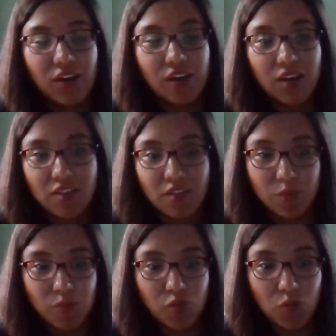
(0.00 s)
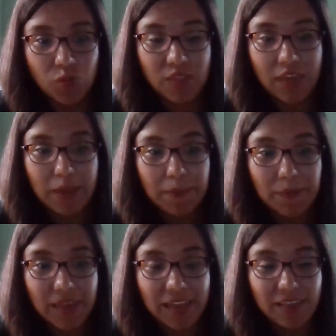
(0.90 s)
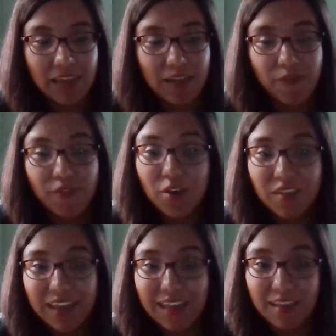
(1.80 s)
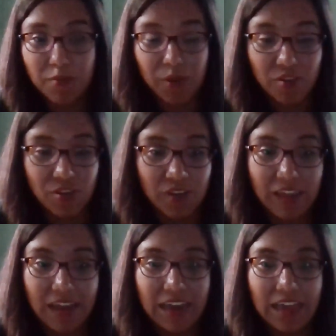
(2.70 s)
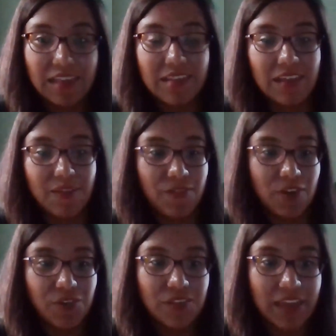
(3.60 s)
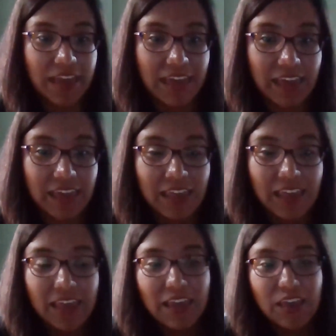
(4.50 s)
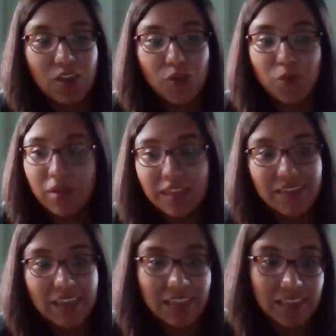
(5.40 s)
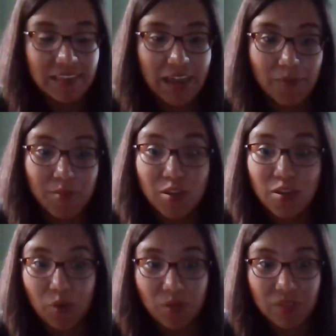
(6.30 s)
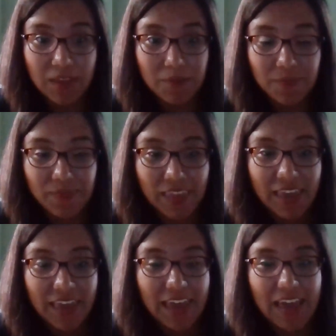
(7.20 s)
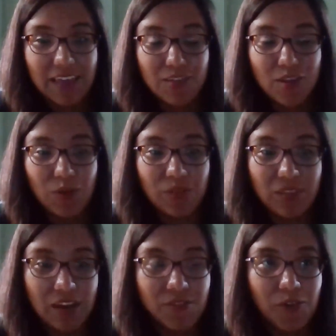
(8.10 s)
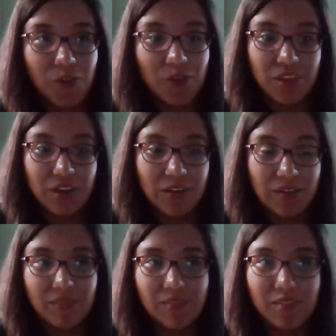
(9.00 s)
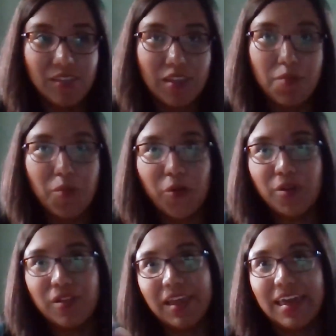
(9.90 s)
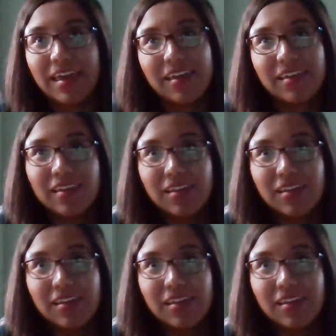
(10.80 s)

custom to them. It feels like it's personalized. It feels like you're really taking the time to know them. And so therefore they're more like